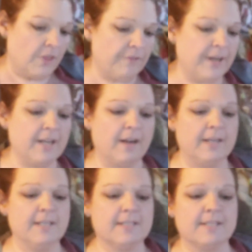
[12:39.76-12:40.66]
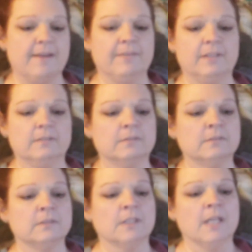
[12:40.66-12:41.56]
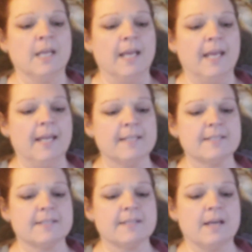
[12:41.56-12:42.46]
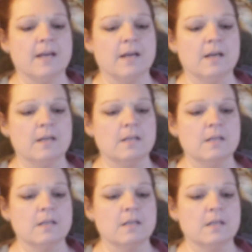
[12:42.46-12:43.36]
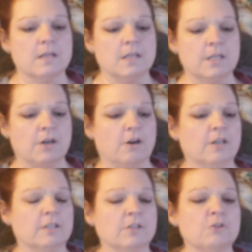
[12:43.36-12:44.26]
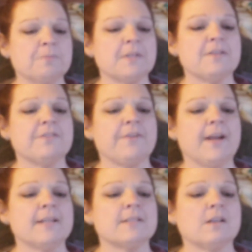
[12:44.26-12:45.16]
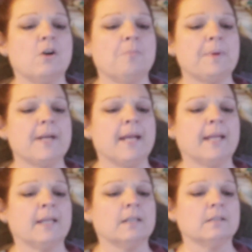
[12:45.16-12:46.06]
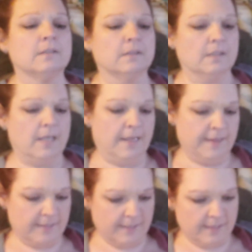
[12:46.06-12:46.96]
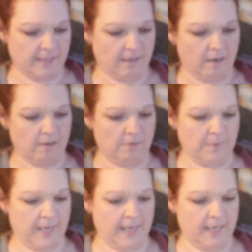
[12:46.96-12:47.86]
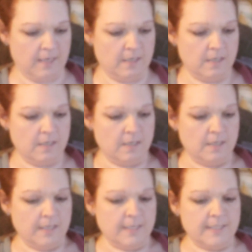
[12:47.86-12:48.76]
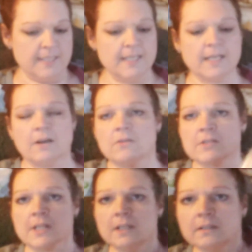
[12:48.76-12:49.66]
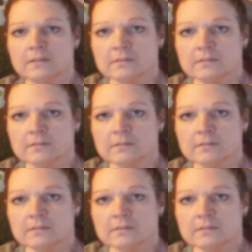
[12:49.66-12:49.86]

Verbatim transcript: $3.97. It's the Yarn Loops and Threads Copenhagen. And this is the colorway Tea Cozy.